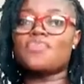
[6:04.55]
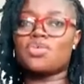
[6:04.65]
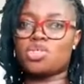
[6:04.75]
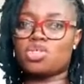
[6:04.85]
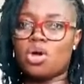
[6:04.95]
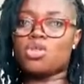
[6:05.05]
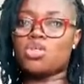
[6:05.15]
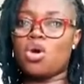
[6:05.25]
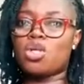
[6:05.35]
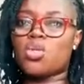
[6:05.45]
the result
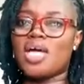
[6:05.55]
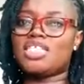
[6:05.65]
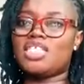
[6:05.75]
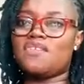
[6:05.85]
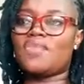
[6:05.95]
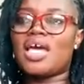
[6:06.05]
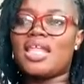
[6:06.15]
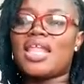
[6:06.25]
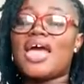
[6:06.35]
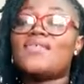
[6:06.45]
you ought to achieve in
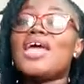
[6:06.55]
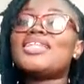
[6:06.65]
life.